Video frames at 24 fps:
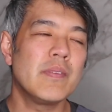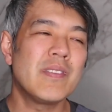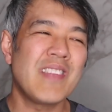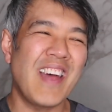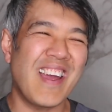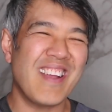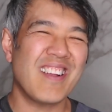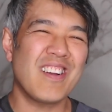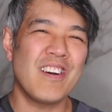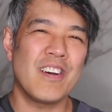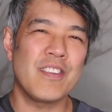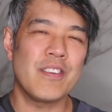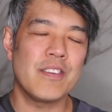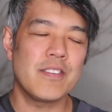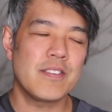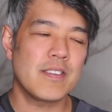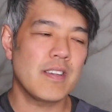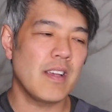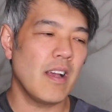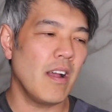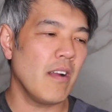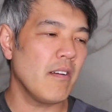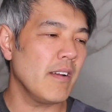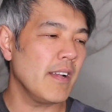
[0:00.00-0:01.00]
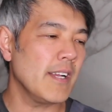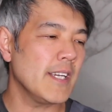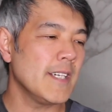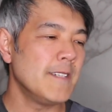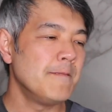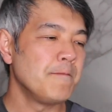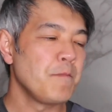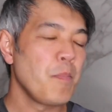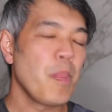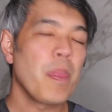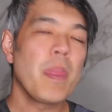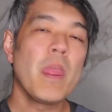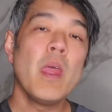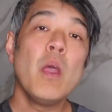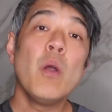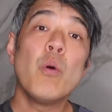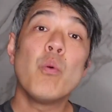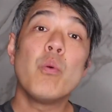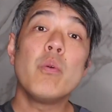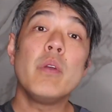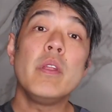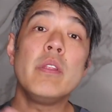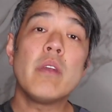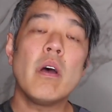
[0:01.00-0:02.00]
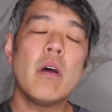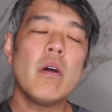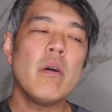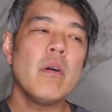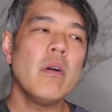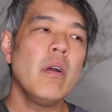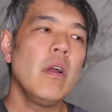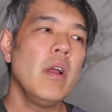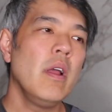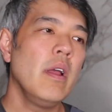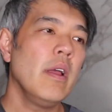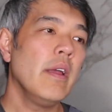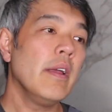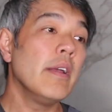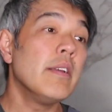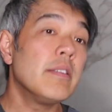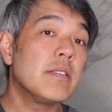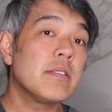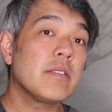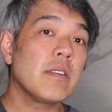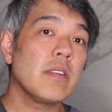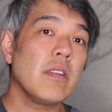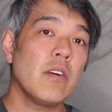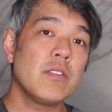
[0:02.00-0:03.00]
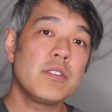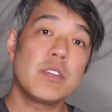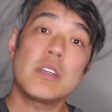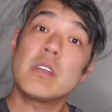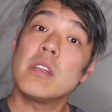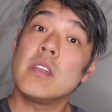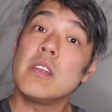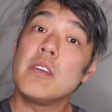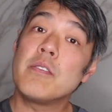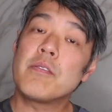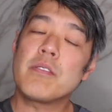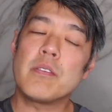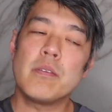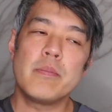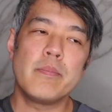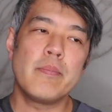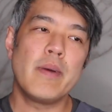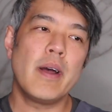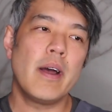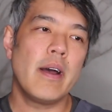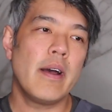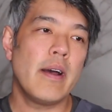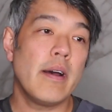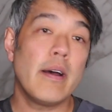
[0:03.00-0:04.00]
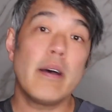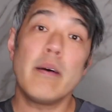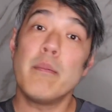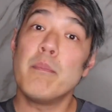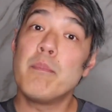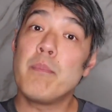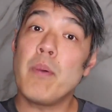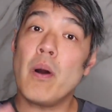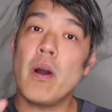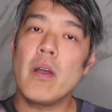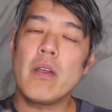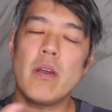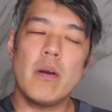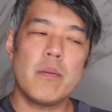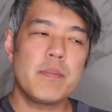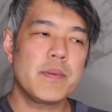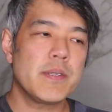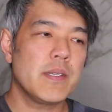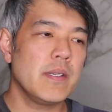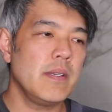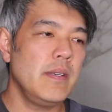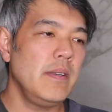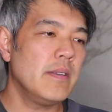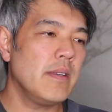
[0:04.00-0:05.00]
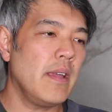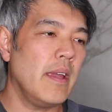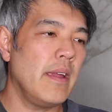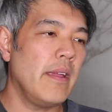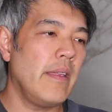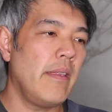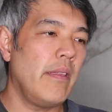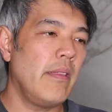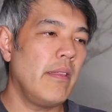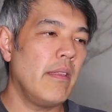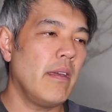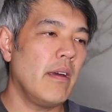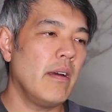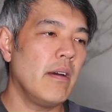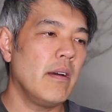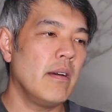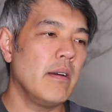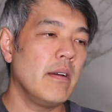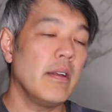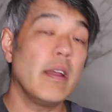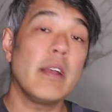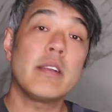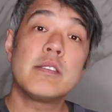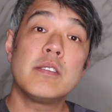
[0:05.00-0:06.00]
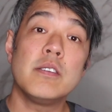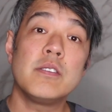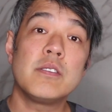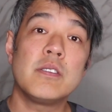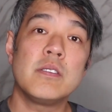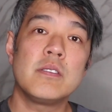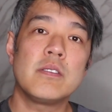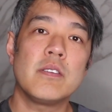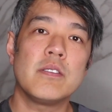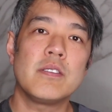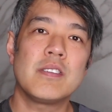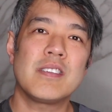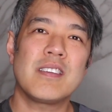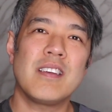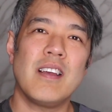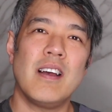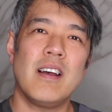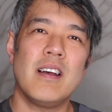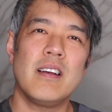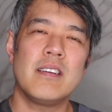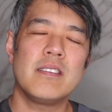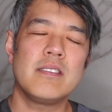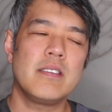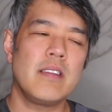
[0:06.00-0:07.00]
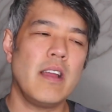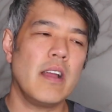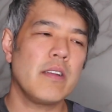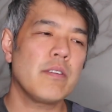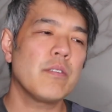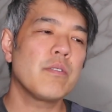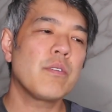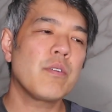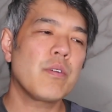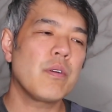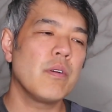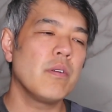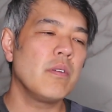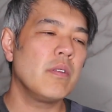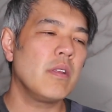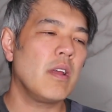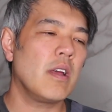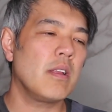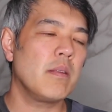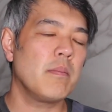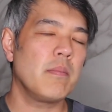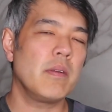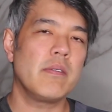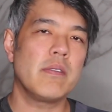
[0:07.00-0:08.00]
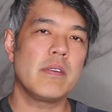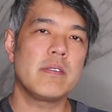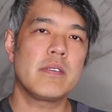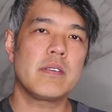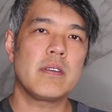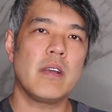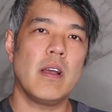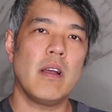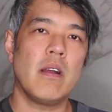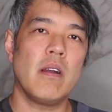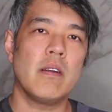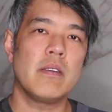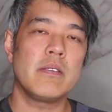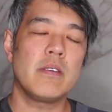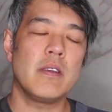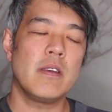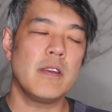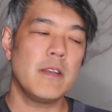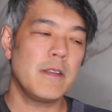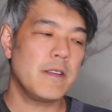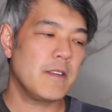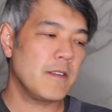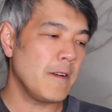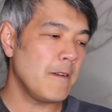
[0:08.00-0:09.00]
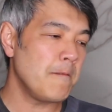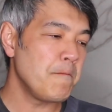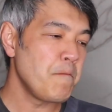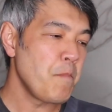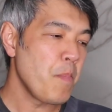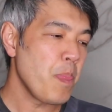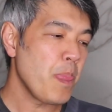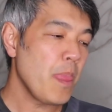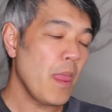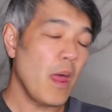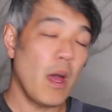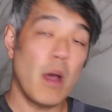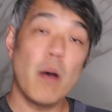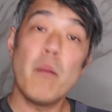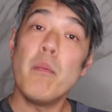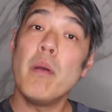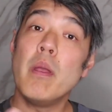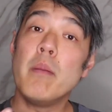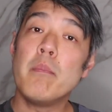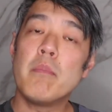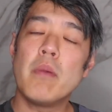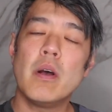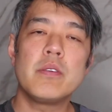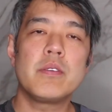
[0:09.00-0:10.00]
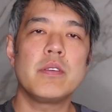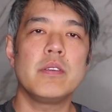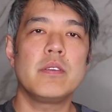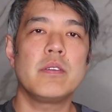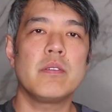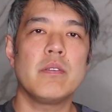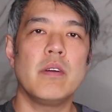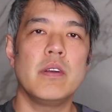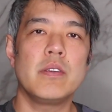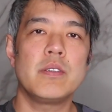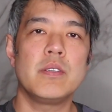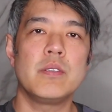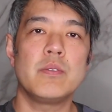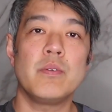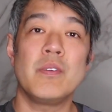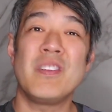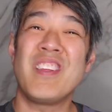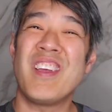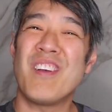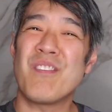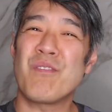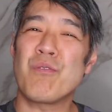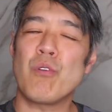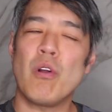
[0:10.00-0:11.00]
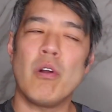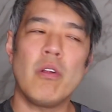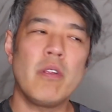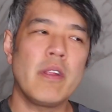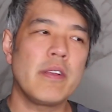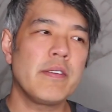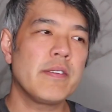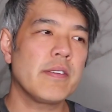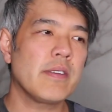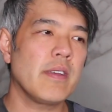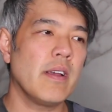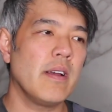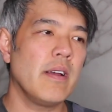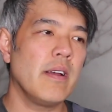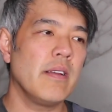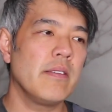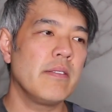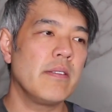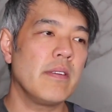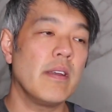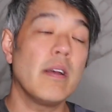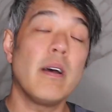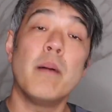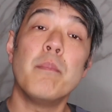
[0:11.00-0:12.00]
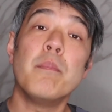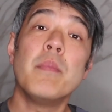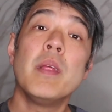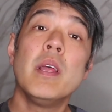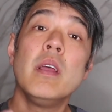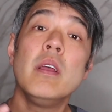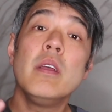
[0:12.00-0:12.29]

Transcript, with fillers: that kind of scarring. We know histologically from uh, biopsies and uh, excisions of scars, the actual true anatomy of the scars. Yeah? So uh, in most situations when you have rolling scars, um,